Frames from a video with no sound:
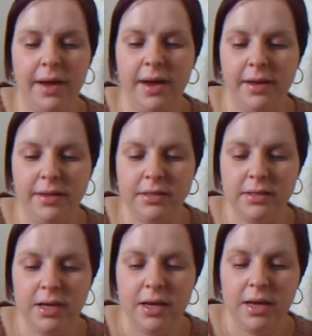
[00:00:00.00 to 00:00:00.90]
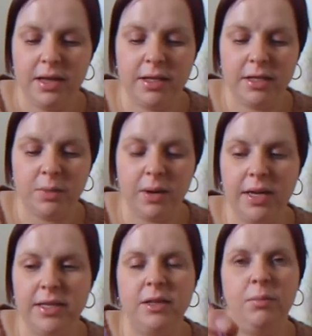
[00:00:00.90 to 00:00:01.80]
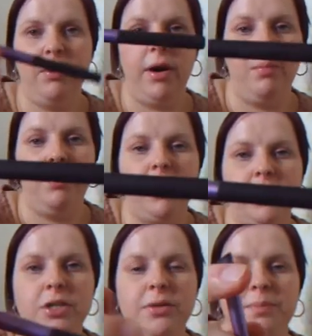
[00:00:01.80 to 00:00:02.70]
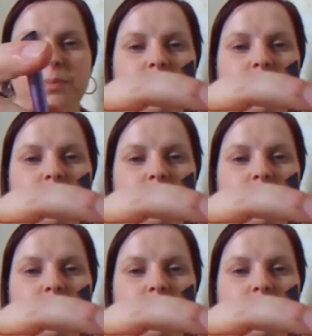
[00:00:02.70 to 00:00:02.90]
And this one is the brow brush,